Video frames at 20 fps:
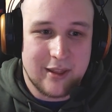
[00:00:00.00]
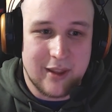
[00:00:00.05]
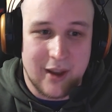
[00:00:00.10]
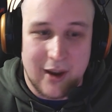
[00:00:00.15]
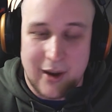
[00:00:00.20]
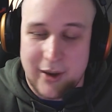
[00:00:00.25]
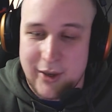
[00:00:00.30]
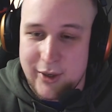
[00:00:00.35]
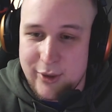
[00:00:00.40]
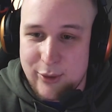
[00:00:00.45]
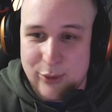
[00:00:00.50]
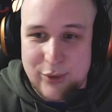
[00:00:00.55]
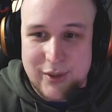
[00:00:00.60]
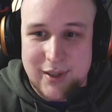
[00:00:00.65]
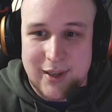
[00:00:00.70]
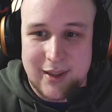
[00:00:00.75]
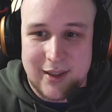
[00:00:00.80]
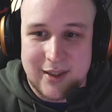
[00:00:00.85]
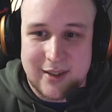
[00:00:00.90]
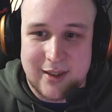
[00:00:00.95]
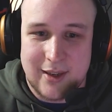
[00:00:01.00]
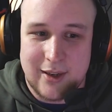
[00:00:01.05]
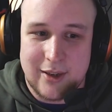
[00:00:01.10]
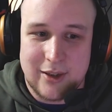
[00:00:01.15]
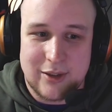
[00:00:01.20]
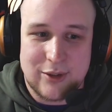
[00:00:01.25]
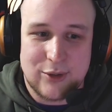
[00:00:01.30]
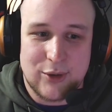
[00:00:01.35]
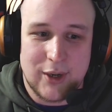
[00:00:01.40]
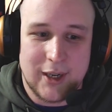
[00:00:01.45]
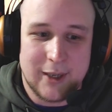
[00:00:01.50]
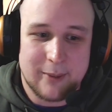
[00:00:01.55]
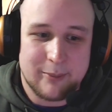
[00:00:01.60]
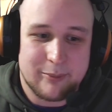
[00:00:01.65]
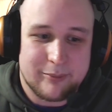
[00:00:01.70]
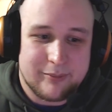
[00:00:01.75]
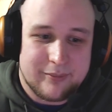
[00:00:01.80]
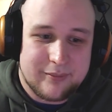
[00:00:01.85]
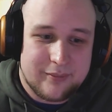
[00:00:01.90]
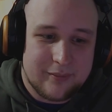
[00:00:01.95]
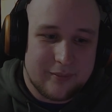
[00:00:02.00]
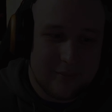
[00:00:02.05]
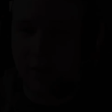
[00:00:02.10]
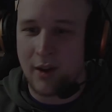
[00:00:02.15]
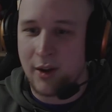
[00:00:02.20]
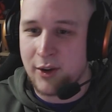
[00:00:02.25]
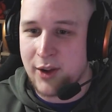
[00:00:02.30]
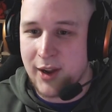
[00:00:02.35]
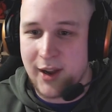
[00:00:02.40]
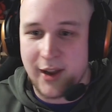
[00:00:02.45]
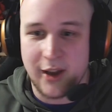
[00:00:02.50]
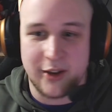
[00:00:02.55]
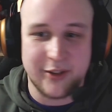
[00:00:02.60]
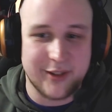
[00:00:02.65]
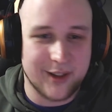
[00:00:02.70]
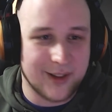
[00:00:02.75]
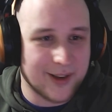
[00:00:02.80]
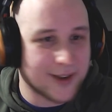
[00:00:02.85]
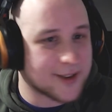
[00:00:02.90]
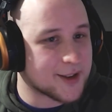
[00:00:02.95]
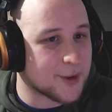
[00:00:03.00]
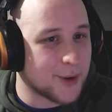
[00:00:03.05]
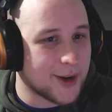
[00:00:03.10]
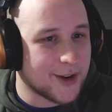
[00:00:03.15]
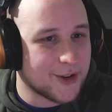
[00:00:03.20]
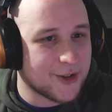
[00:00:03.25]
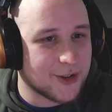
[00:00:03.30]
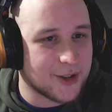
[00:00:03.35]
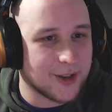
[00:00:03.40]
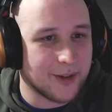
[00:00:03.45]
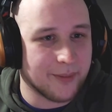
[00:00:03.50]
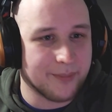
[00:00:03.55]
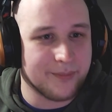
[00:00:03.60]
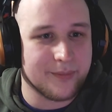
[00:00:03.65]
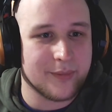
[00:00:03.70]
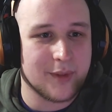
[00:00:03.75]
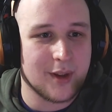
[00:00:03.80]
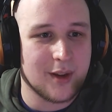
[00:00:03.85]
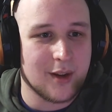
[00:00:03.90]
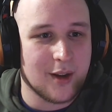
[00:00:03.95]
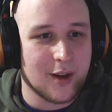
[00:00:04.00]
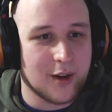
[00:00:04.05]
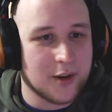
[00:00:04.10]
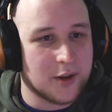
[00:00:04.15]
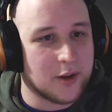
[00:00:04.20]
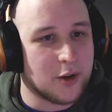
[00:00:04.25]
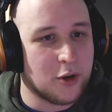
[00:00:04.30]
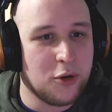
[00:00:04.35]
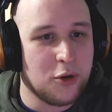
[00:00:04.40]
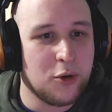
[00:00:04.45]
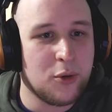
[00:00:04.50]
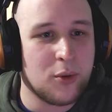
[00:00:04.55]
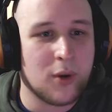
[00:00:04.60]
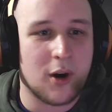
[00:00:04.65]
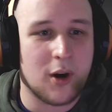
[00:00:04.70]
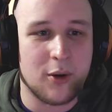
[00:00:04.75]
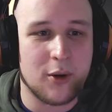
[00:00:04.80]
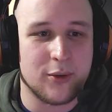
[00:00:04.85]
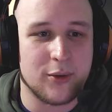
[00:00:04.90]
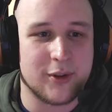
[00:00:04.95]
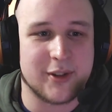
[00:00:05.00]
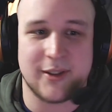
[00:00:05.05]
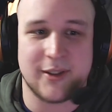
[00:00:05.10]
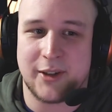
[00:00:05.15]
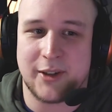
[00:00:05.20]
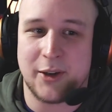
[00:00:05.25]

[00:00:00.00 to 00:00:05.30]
that are used in this industry? Okay, on to the next question. Who holds the